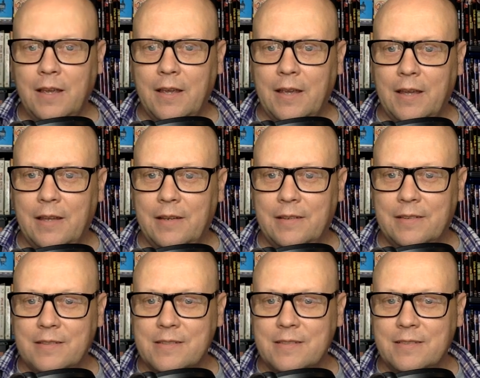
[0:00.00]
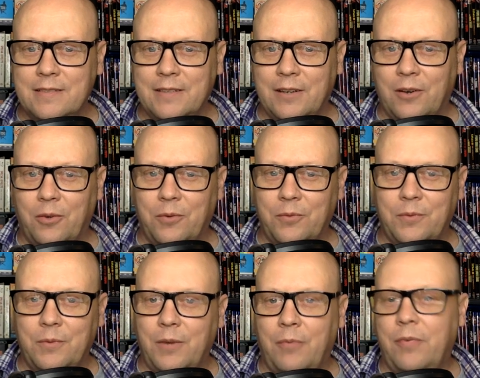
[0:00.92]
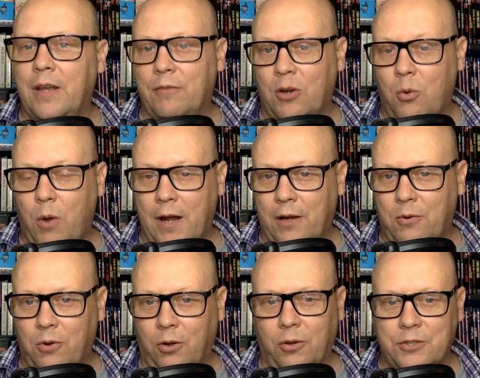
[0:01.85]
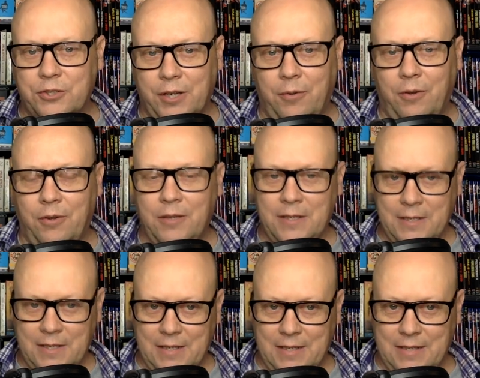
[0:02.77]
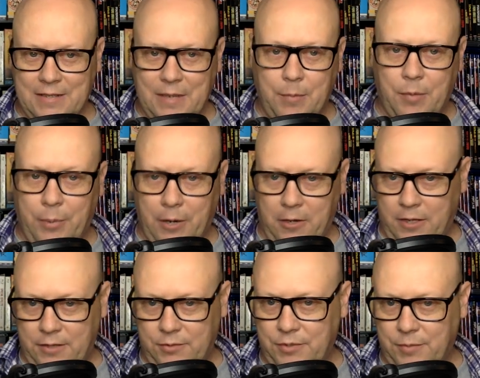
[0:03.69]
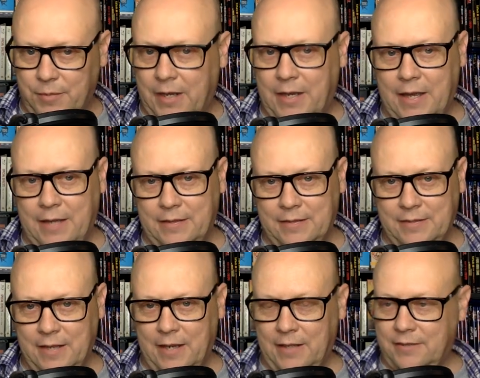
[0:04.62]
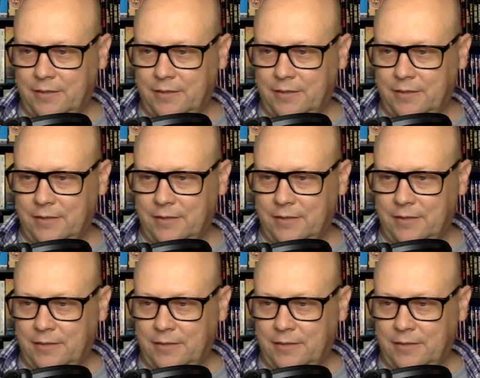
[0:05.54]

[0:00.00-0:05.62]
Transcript: and, you know, a fan of aquatic horror in general, Demon of Paradise was something I had to snag.